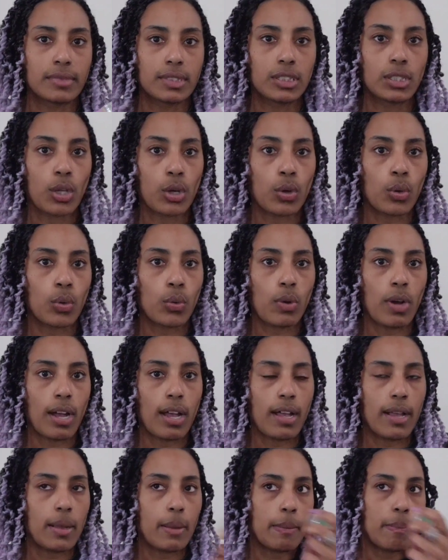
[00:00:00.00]
So,
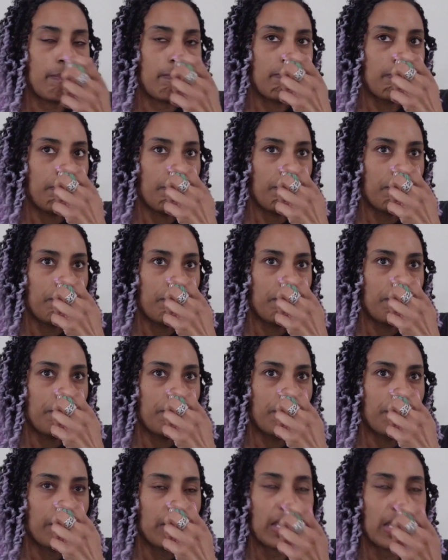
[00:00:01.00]
um,
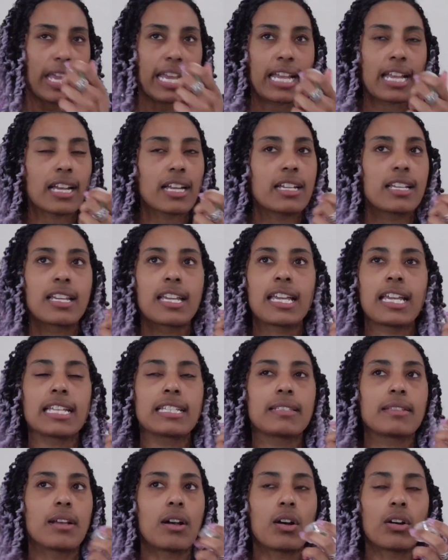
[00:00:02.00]
like
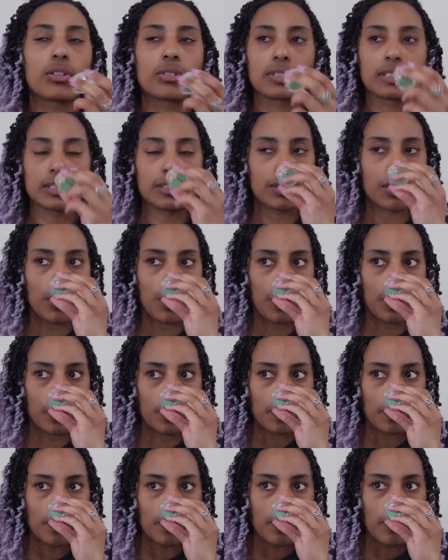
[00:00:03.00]
it, oh,
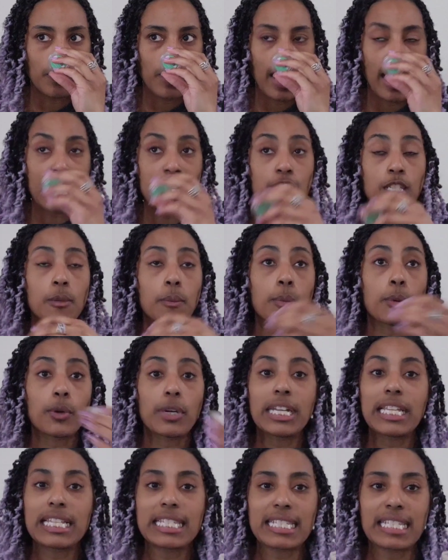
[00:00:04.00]
so it's a
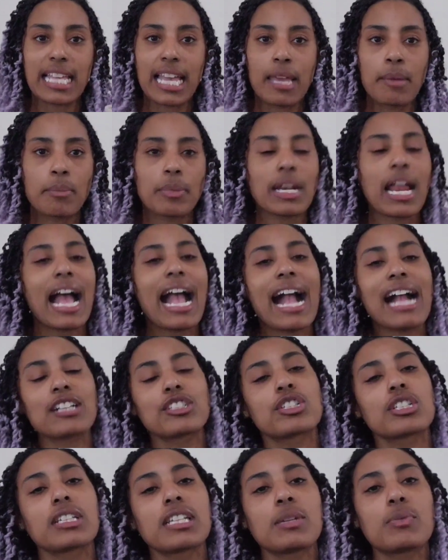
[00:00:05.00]
pretty scent, but I
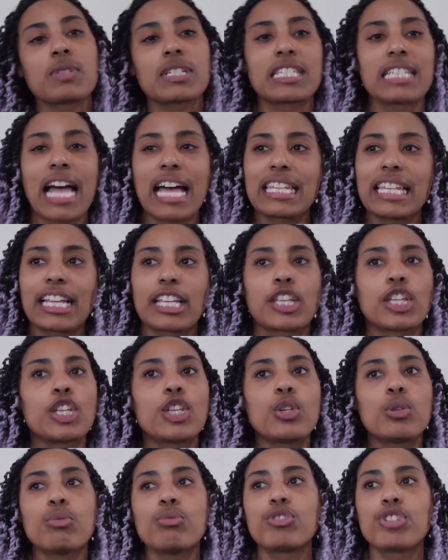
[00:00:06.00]
actually was not like
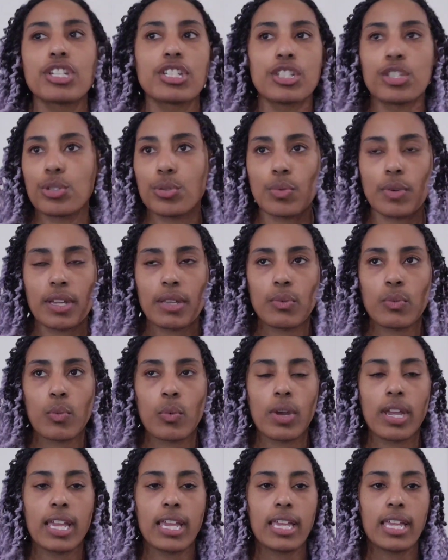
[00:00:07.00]
huge into it
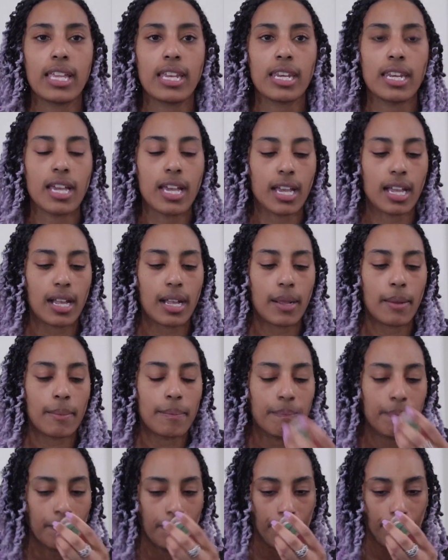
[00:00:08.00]
when,
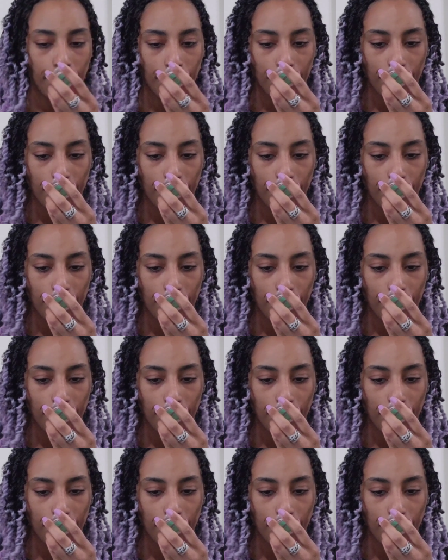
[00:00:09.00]
um,